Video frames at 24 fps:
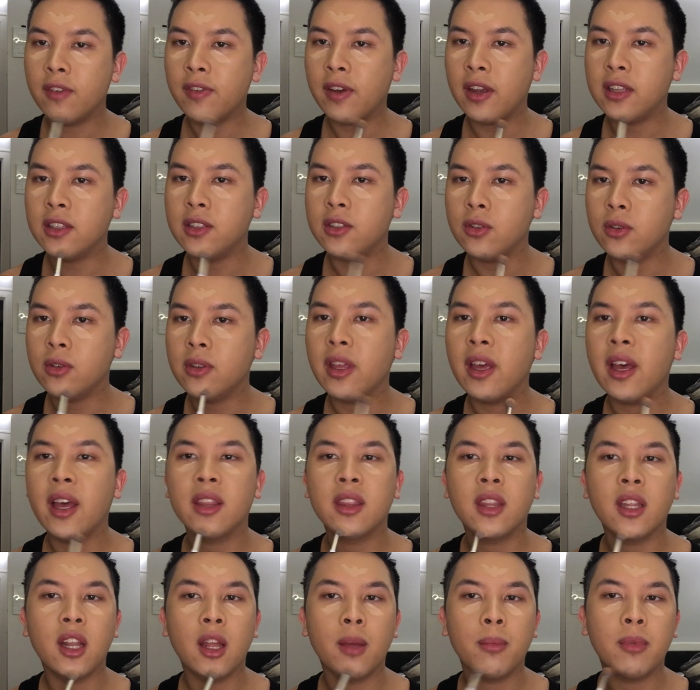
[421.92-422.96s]
if I do
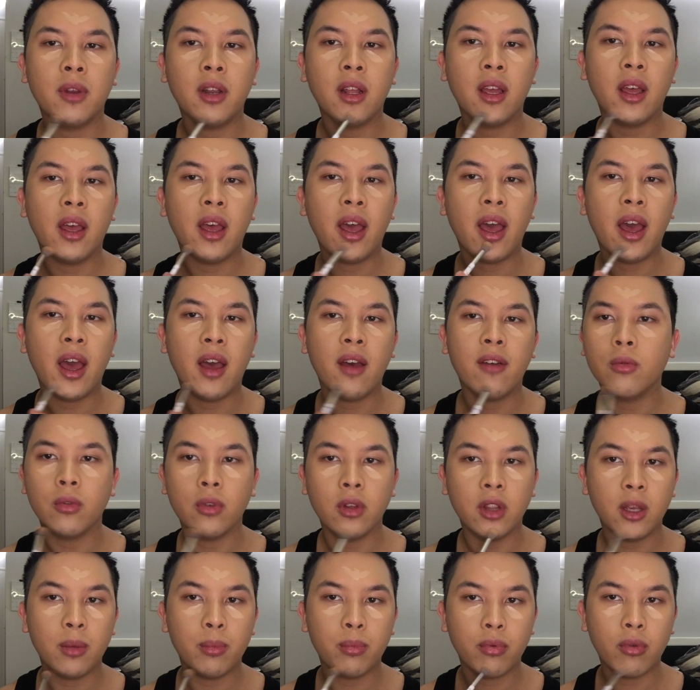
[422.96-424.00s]
that, then I'm gonna have
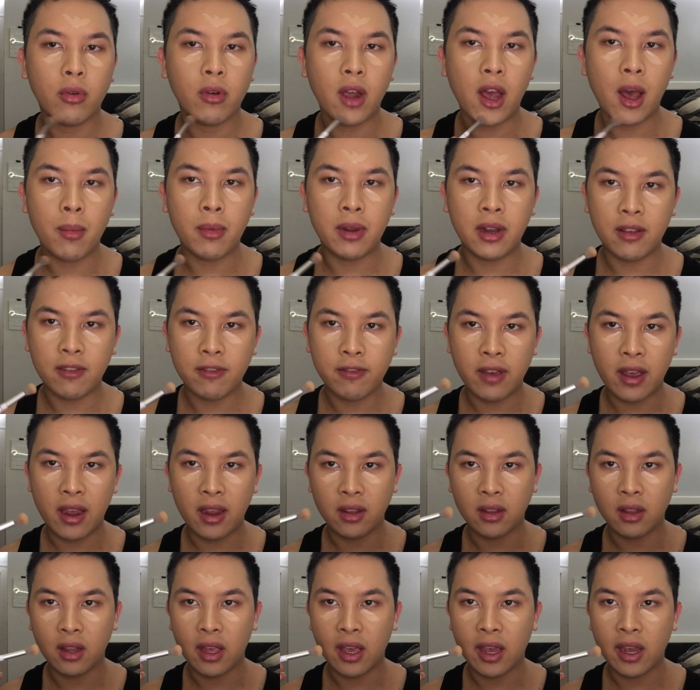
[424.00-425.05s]
really prominent
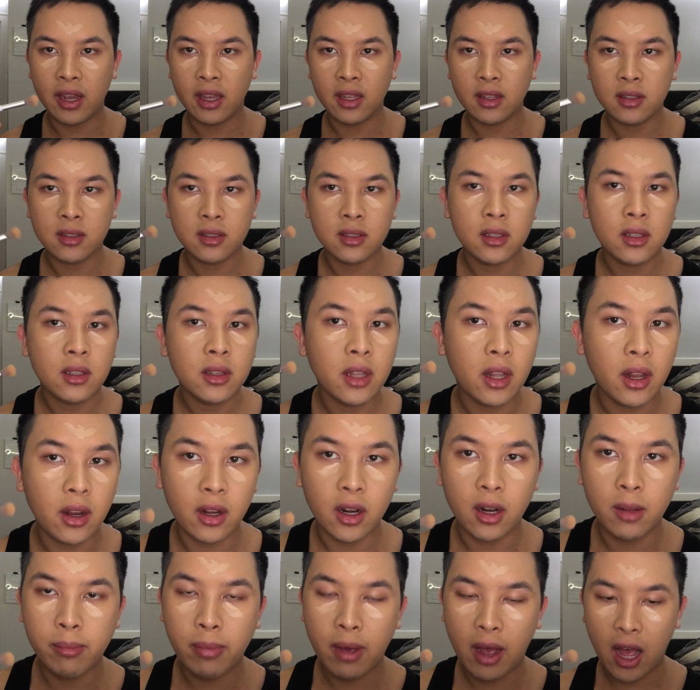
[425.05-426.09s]
fine lines that are
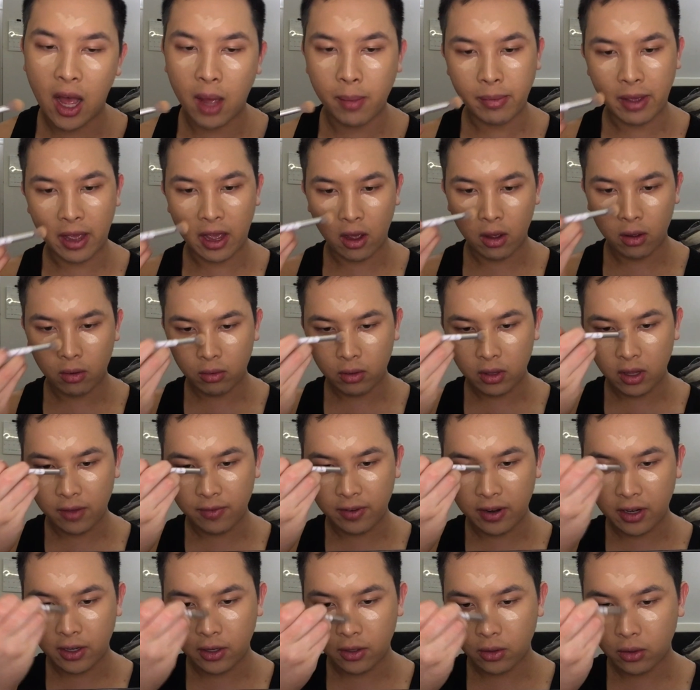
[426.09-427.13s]
gonna pop out if
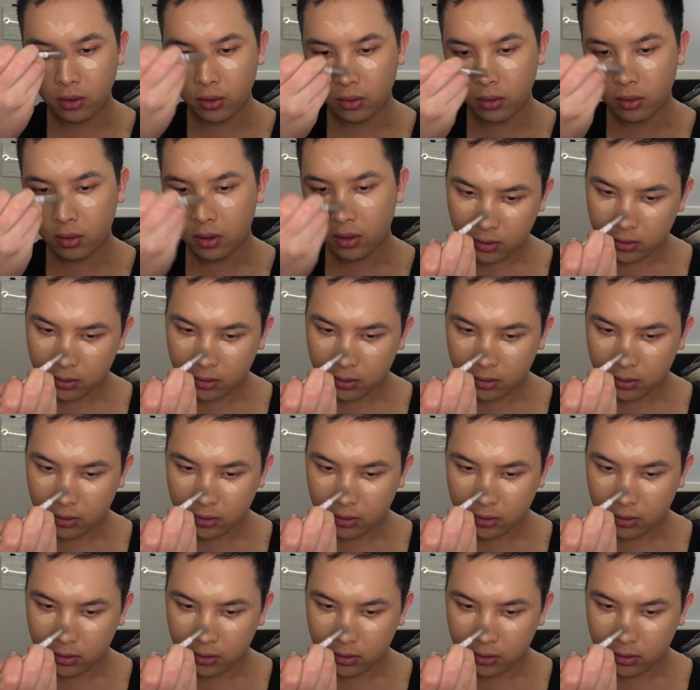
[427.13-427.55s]
I do.